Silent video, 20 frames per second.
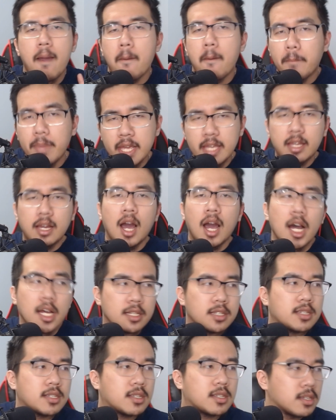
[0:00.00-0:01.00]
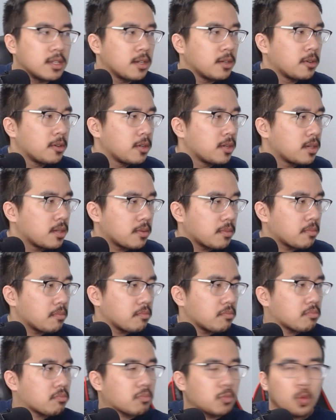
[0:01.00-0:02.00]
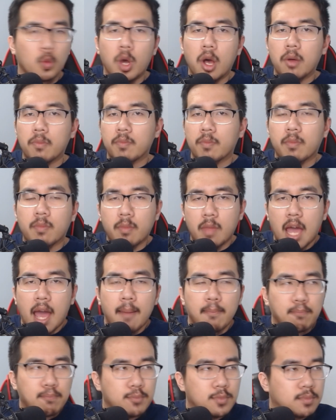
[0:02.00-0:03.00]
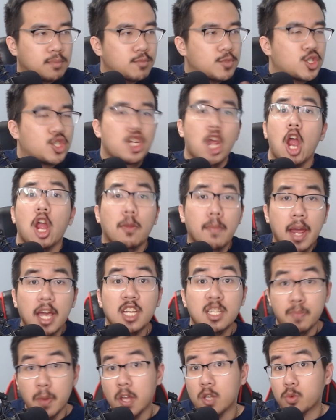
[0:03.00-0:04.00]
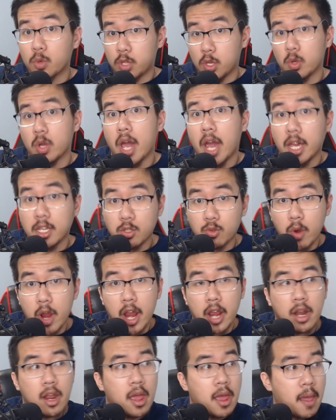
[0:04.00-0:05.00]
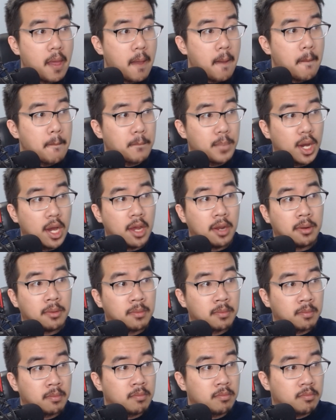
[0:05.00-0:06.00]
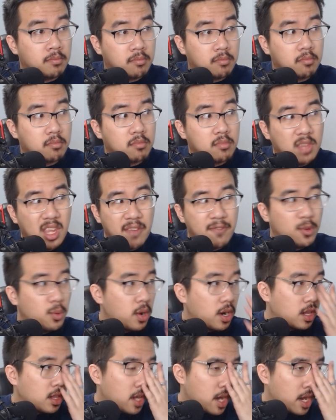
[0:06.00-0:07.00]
because, well, I'm sharing my experience with you guys, right? But if you want to